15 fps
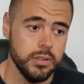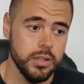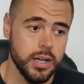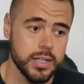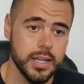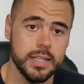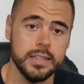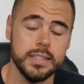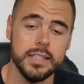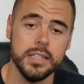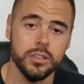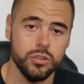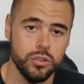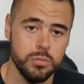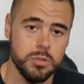an idea
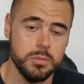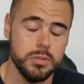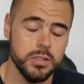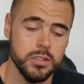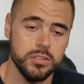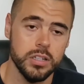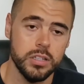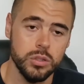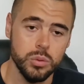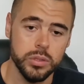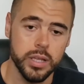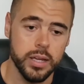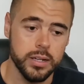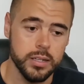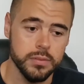to me because I knew
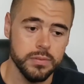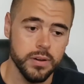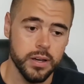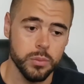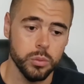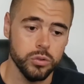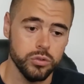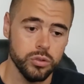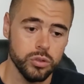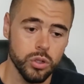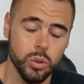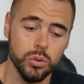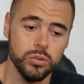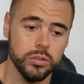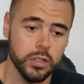that if I was to
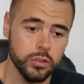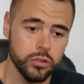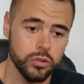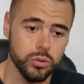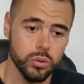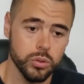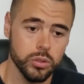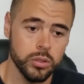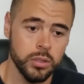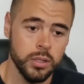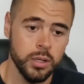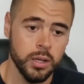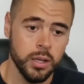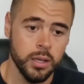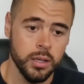go into that store,
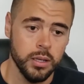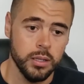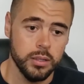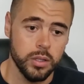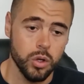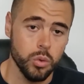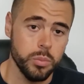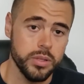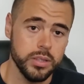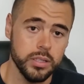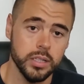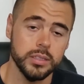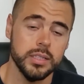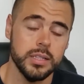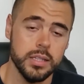there would be
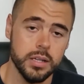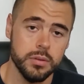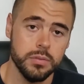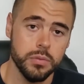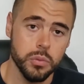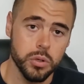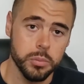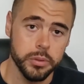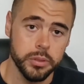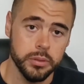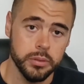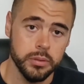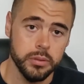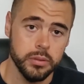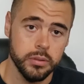nothing there for me.
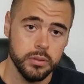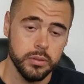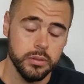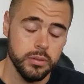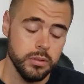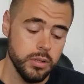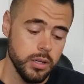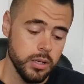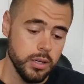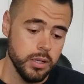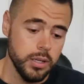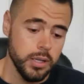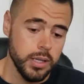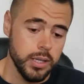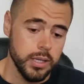
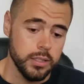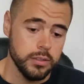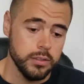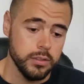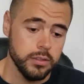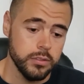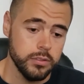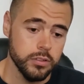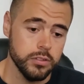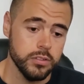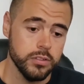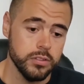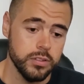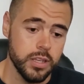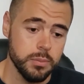And just the
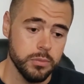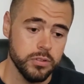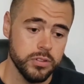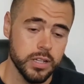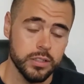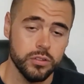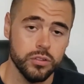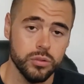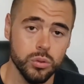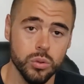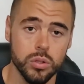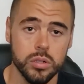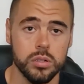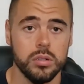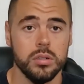same as that
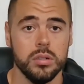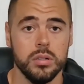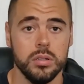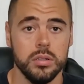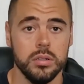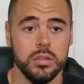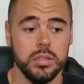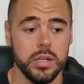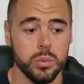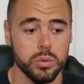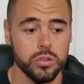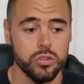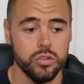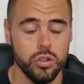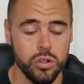store, there were
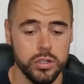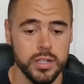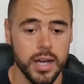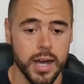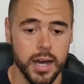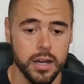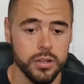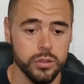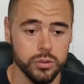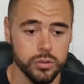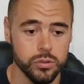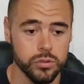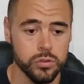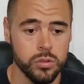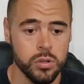certain
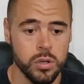aisles